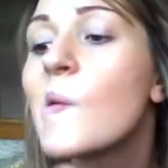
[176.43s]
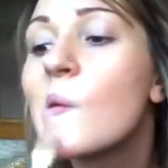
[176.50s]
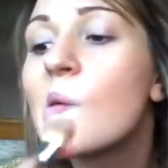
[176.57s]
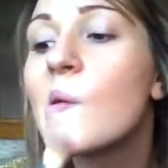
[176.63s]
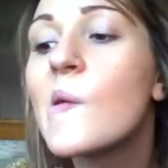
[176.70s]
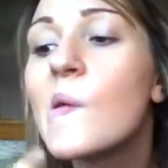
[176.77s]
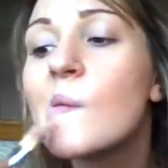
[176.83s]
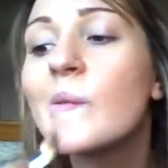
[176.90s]

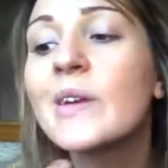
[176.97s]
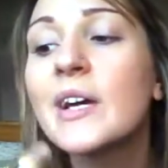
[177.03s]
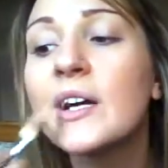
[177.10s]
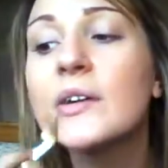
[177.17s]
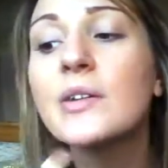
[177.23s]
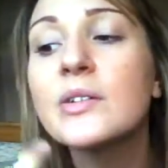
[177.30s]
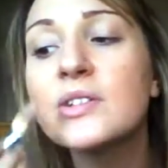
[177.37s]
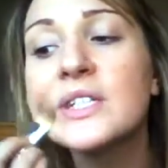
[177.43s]
There we go,
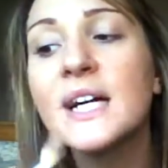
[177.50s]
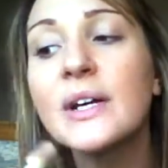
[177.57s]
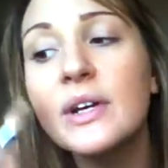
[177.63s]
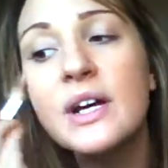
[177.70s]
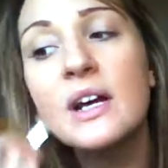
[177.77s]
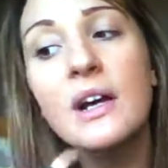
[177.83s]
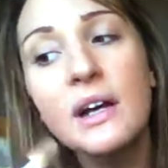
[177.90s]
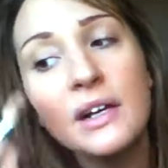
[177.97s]
down.
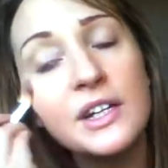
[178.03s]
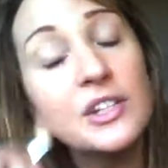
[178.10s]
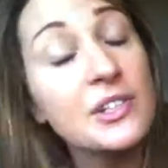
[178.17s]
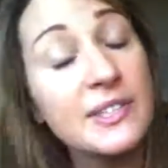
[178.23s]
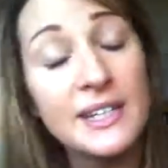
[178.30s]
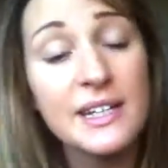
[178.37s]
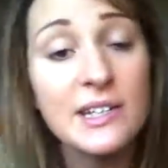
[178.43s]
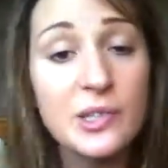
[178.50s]
Can you
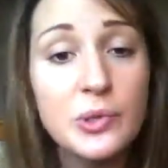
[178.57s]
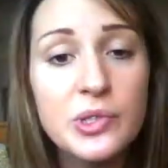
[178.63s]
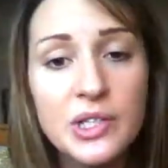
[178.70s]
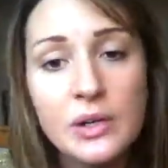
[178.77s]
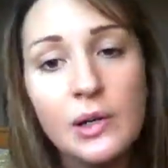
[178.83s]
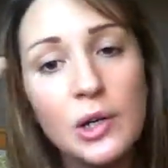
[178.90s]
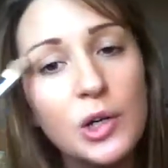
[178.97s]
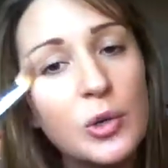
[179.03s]
see it's also
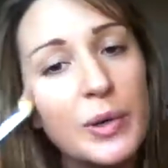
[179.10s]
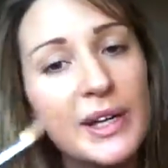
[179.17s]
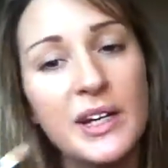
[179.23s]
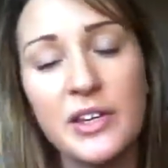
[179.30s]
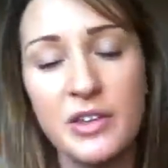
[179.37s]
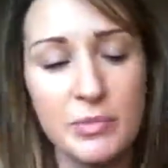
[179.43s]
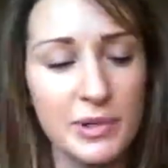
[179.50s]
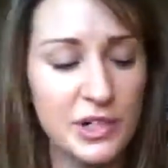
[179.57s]
a lot quicker
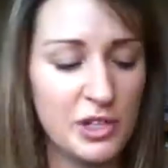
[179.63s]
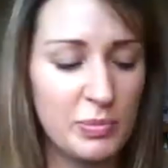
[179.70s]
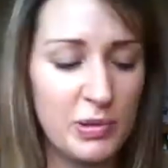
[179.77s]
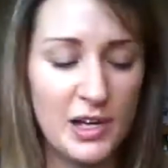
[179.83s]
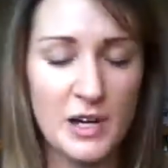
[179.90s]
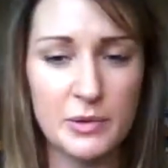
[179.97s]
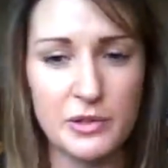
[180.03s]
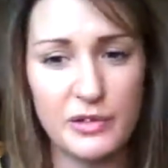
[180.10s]
than when you
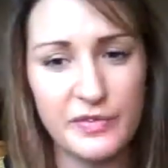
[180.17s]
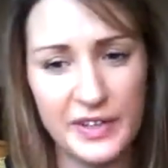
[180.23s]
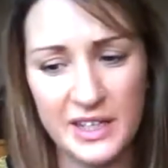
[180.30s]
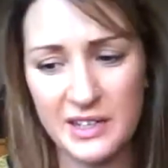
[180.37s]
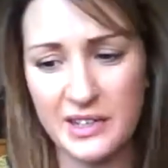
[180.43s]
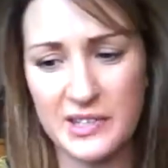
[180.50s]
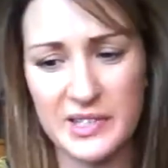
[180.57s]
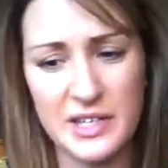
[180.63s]
apply it with your
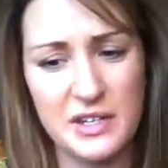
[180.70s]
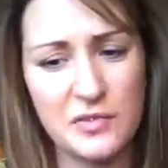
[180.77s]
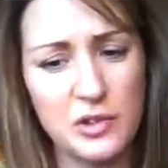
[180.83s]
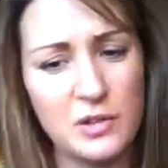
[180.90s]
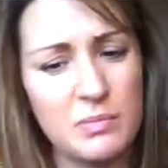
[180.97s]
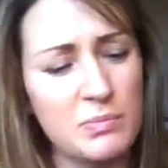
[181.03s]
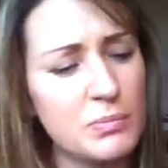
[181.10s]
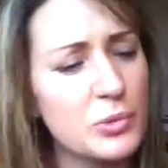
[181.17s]
fingers? Like, you've
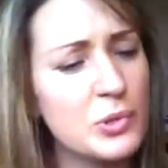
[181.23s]
got more